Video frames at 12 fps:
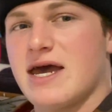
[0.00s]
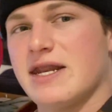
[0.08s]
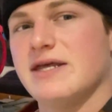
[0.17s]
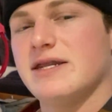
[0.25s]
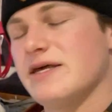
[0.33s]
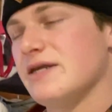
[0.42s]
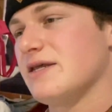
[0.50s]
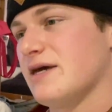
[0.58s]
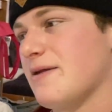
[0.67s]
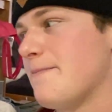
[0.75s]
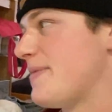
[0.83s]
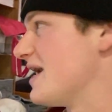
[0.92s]
edited
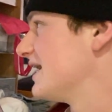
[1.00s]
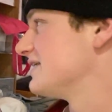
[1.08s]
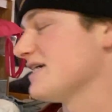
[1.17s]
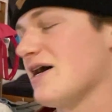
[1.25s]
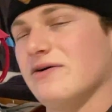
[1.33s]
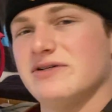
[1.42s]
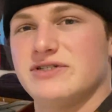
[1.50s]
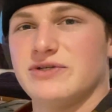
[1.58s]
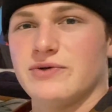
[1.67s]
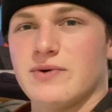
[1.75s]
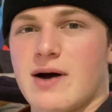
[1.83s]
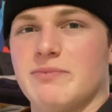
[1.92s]
and banged out
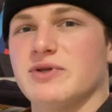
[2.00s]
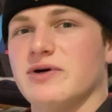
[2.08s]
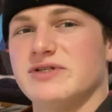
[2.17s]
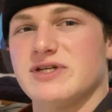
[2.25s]
to upload